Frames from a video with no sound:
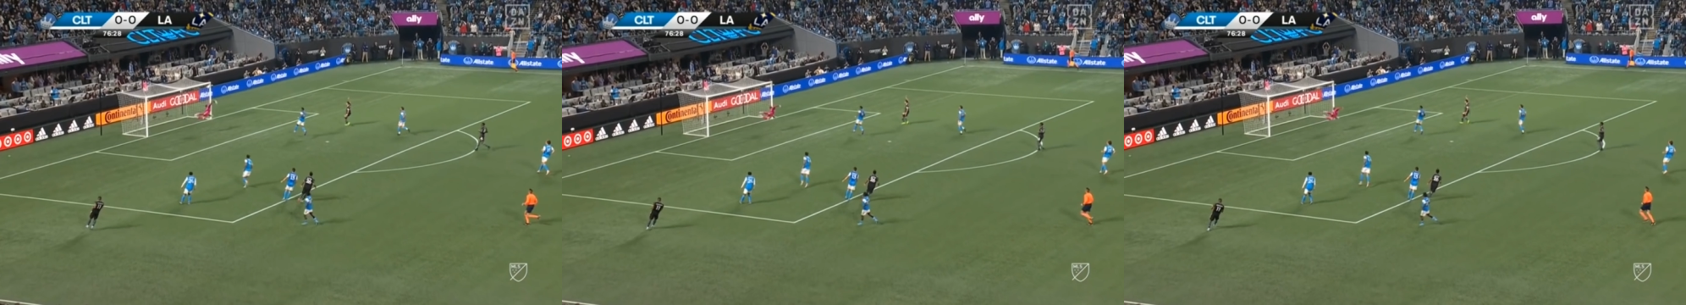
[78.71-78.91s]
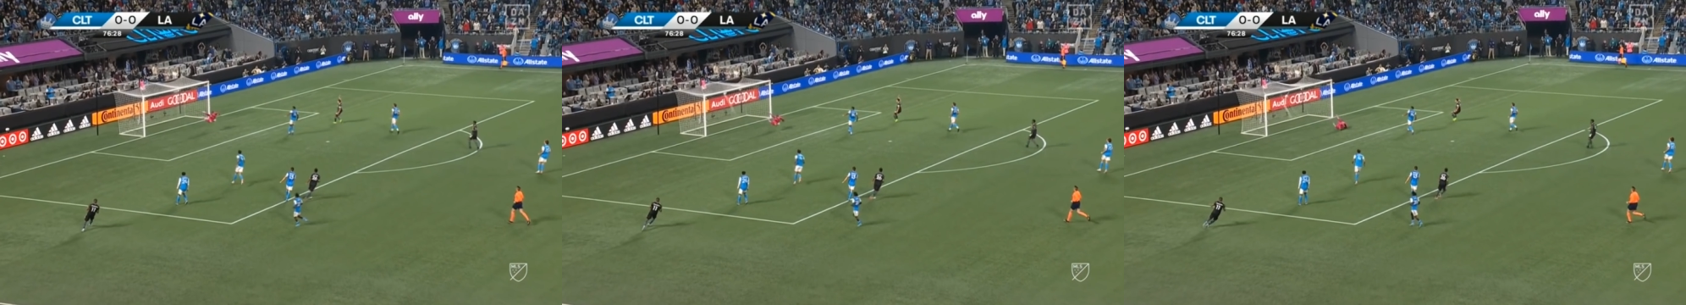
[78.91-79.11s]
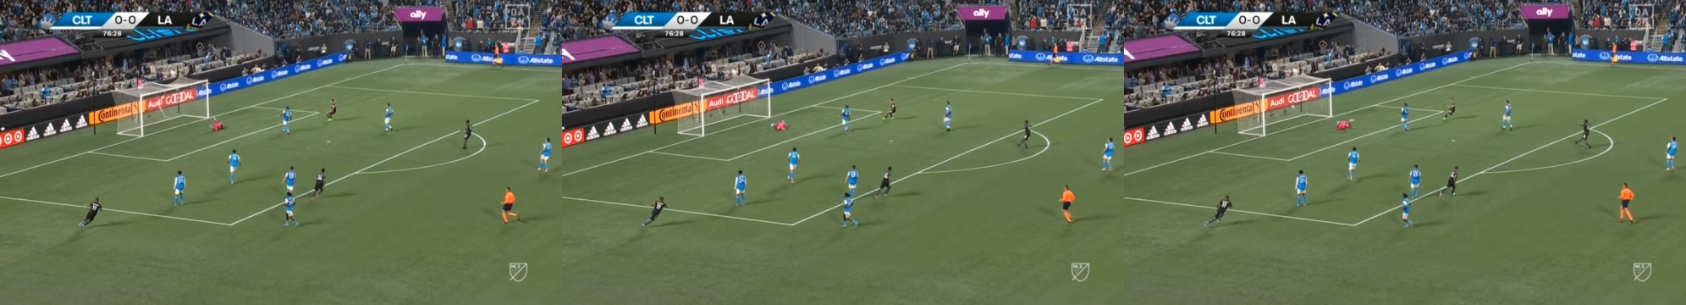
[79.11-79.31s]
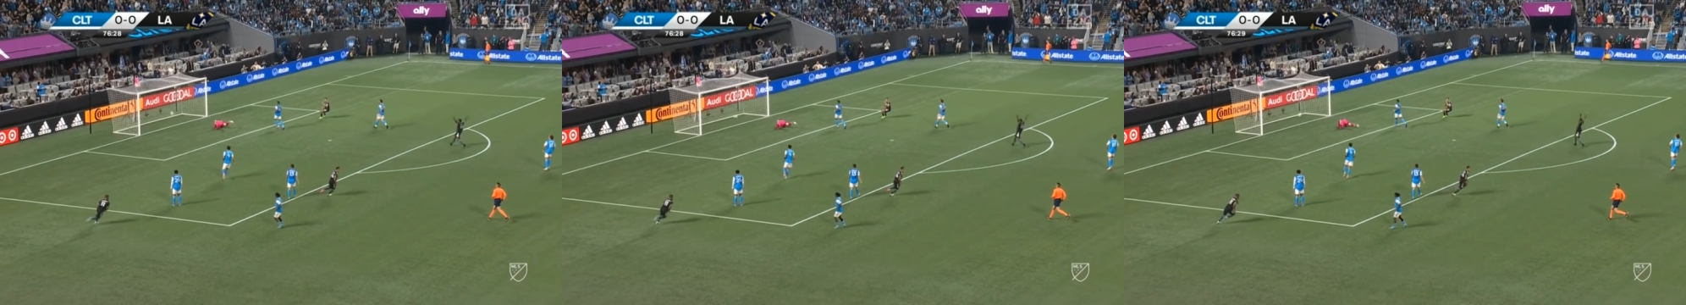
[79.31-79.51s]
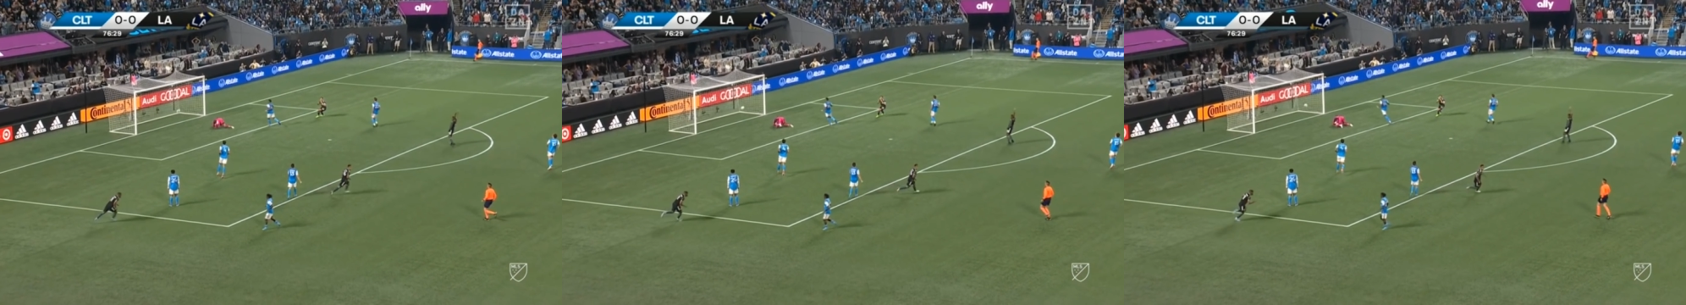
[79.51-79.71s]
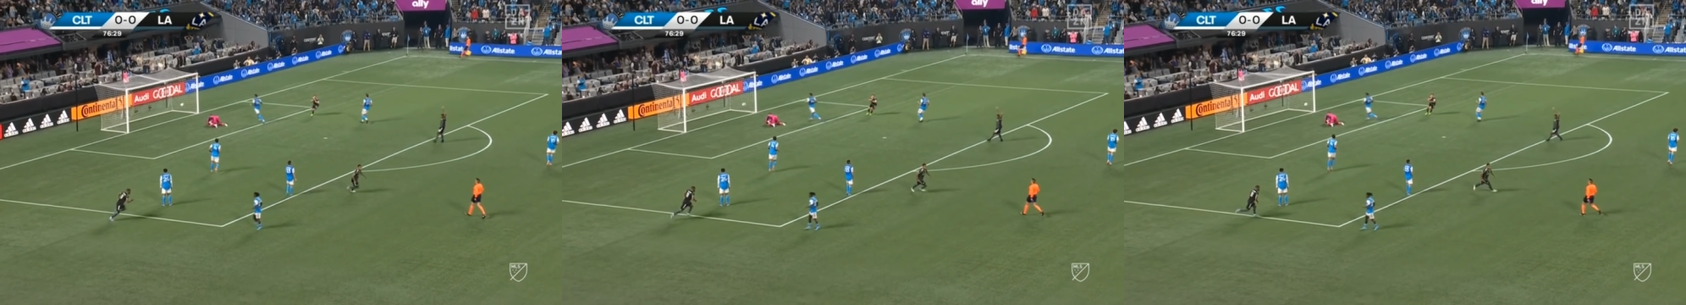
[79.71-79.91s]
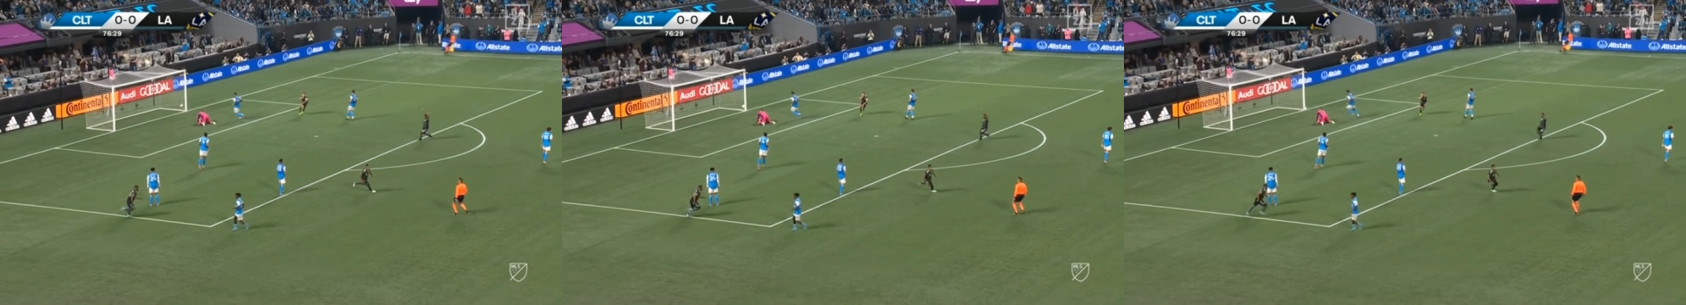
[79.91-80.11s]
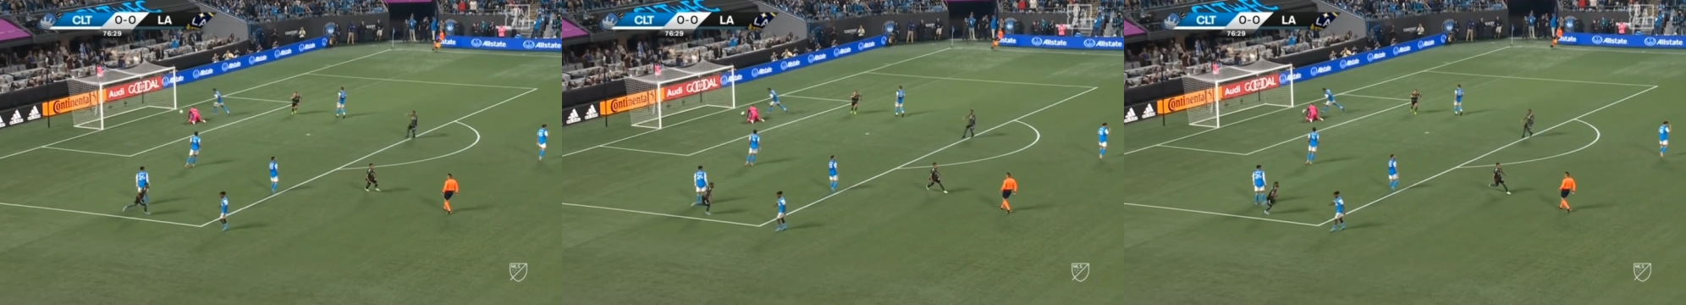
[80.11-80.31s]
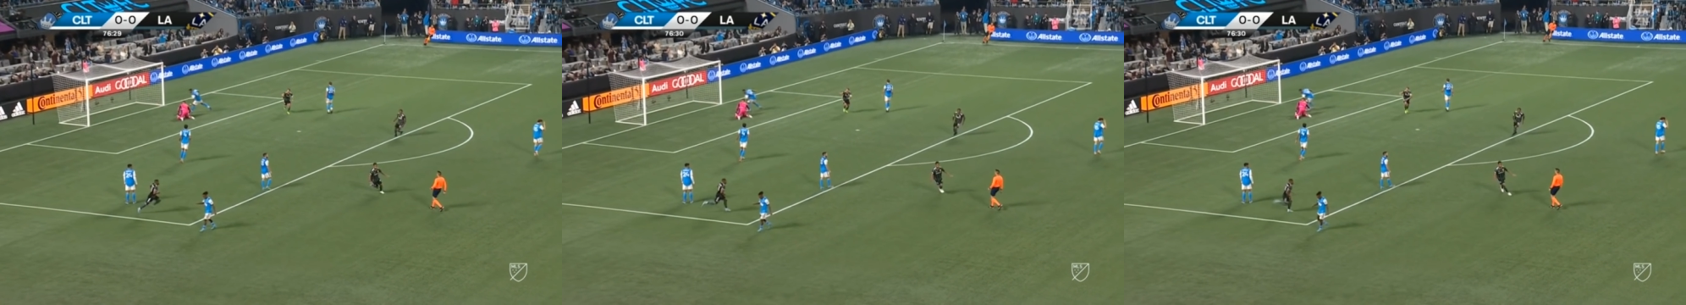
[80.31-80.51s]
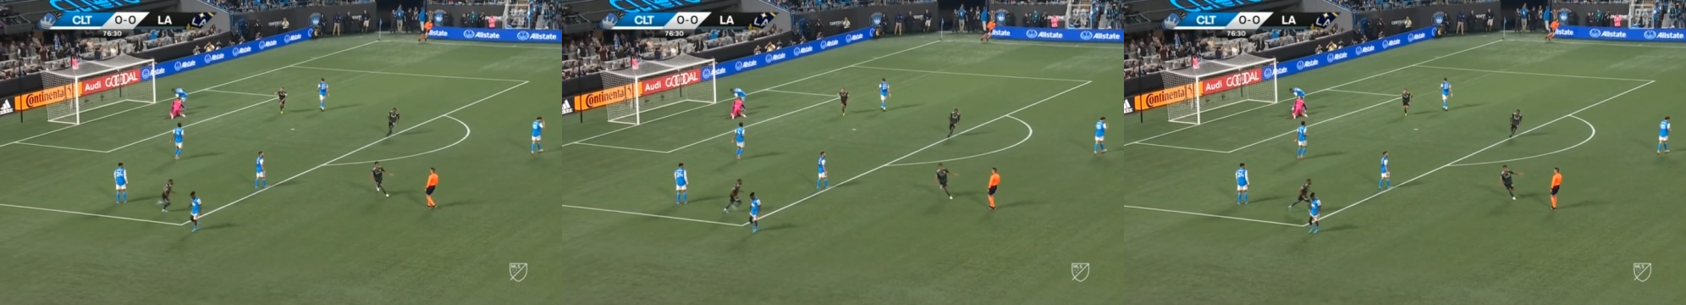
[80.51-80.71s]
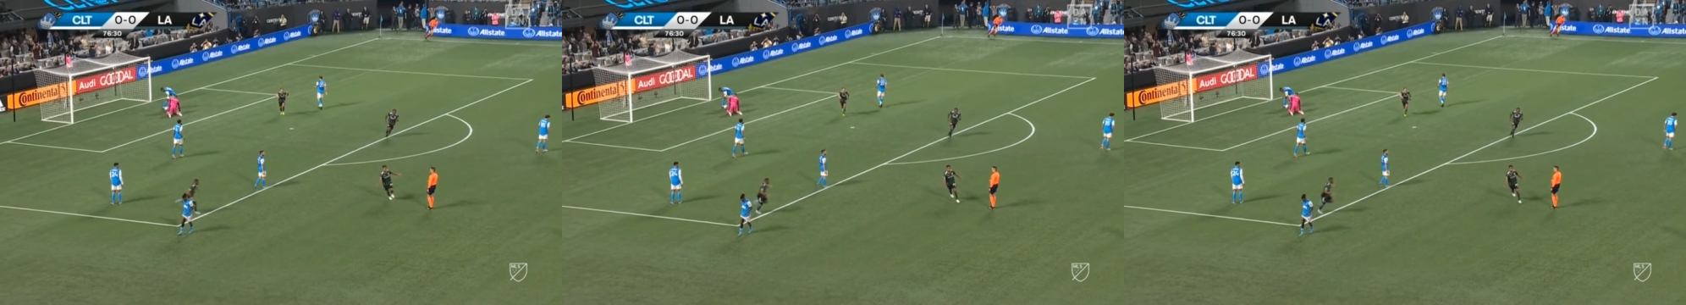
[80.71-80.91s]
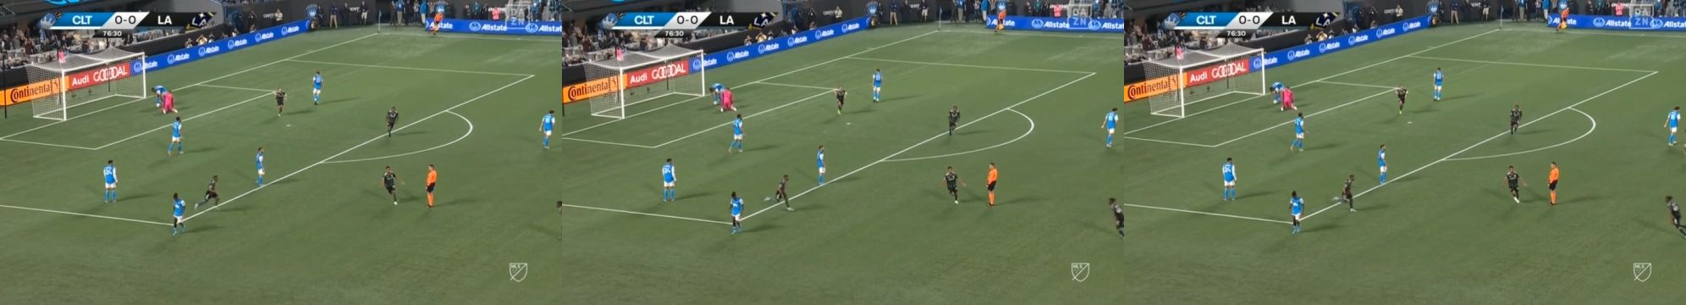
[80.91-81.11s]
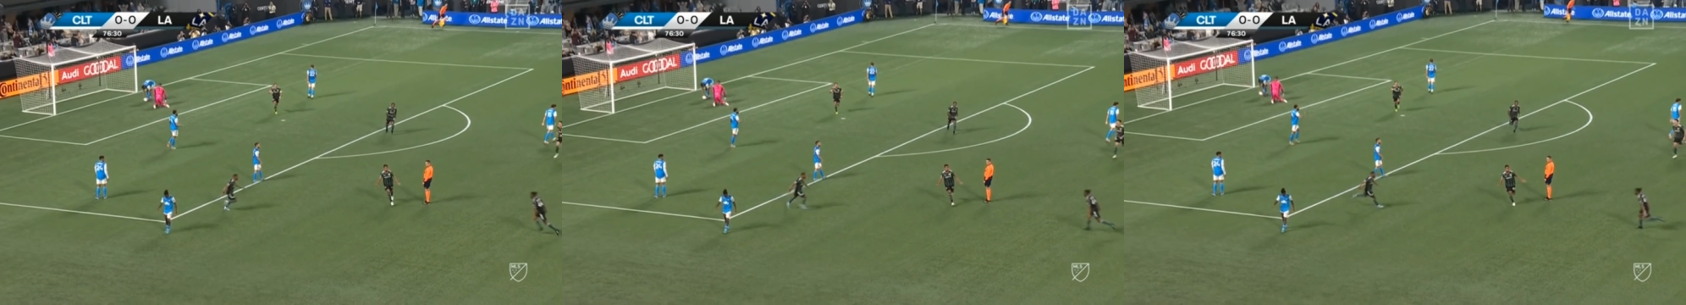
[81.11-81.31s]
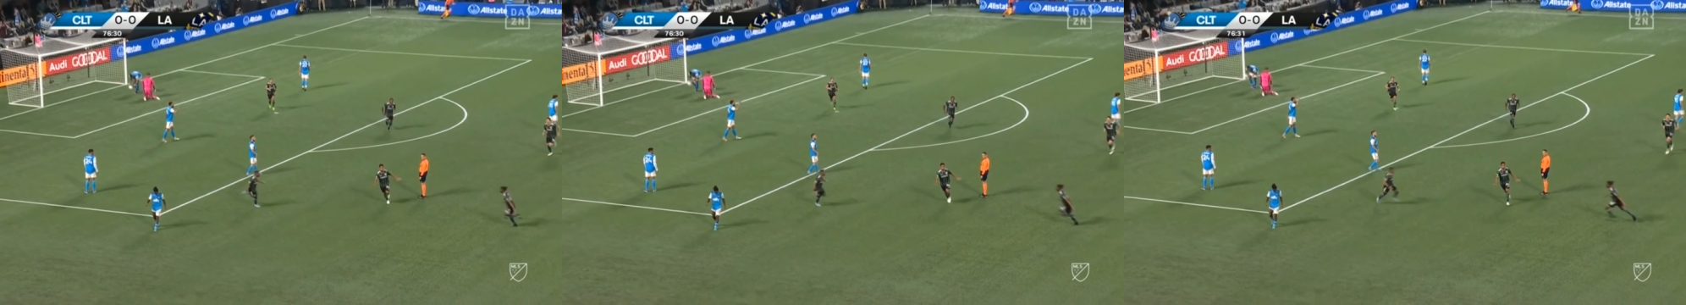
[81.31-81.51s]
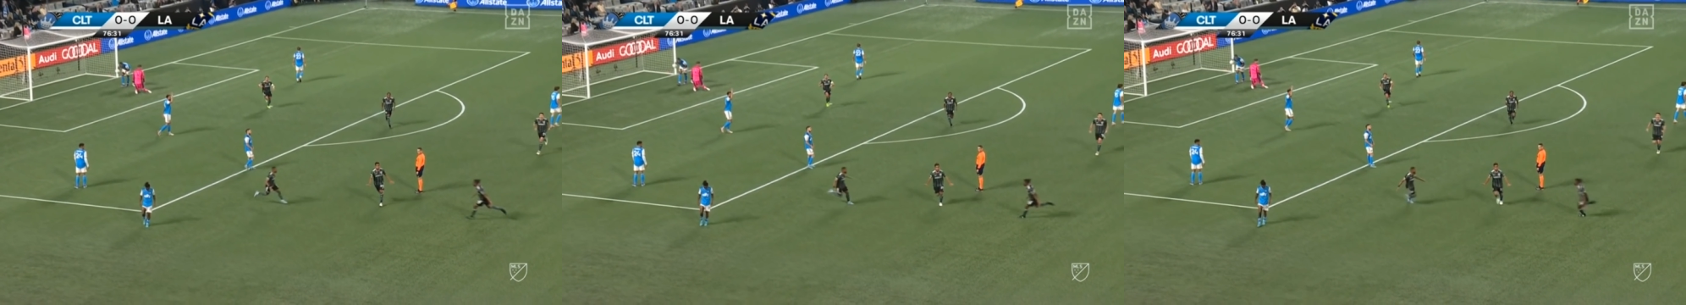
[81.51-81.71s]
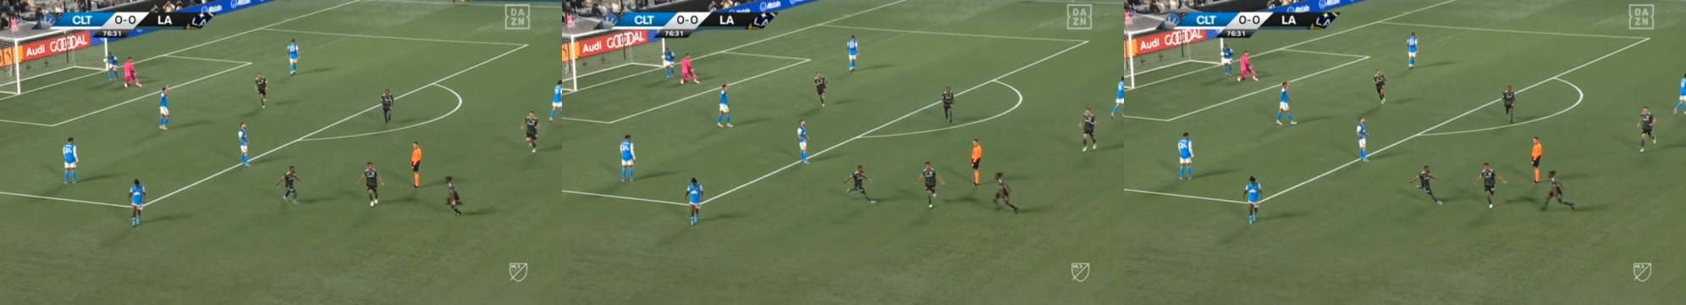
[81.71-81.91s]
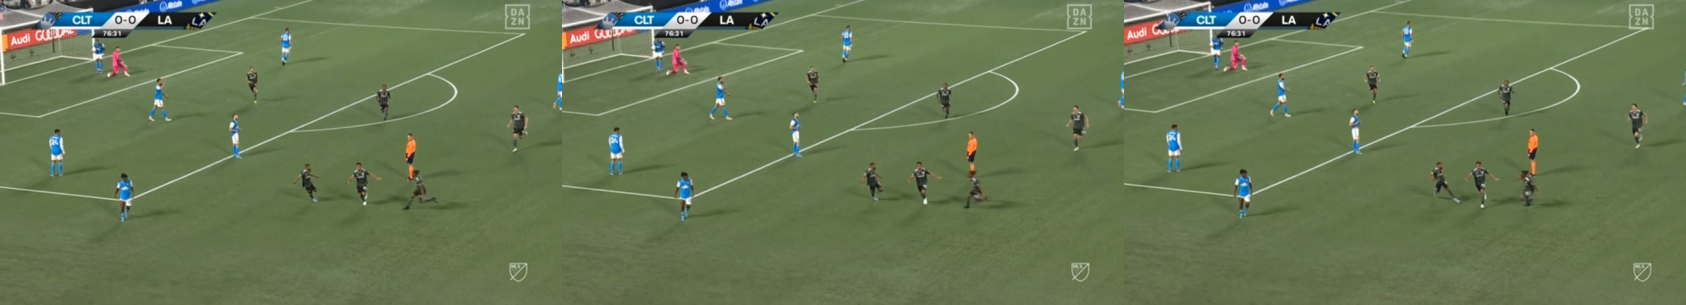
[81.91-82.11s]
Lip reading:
(no speaker visible)